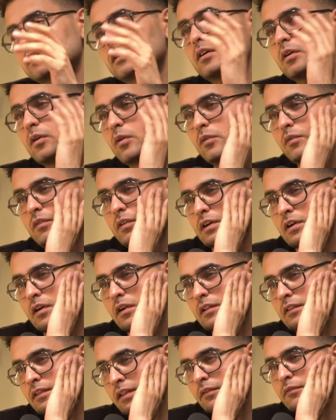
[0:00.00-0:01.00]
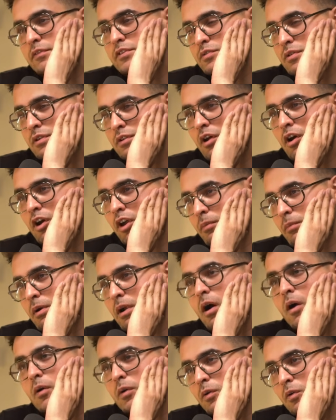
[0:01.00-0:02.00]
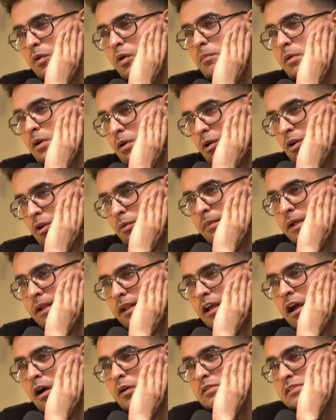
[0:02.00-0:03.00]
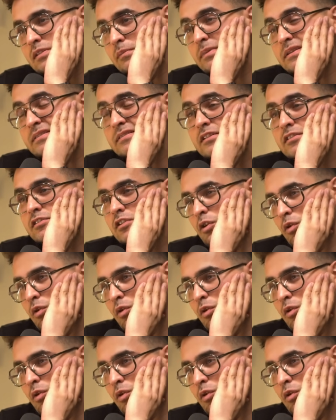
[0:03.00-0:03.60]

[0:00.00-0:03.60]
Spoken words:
the overall thing which you were talking about, how to go about automating. How is the business